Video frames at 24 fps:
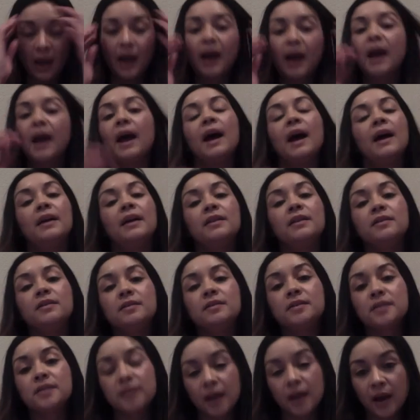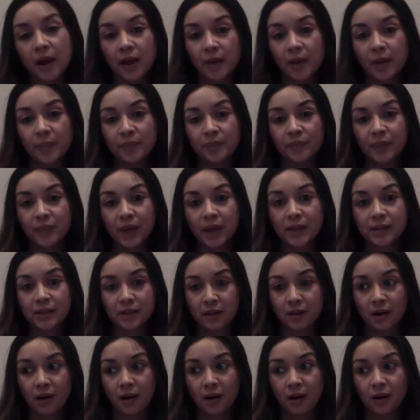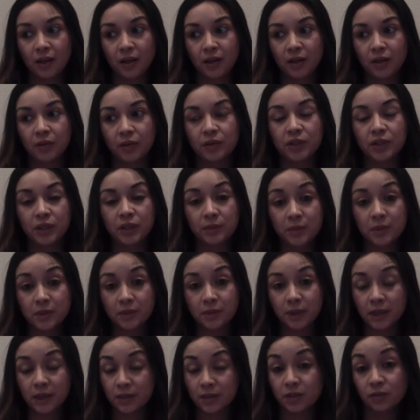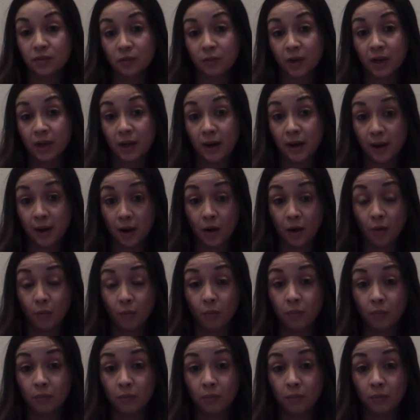and I saw, she was doing it. She was working out at home.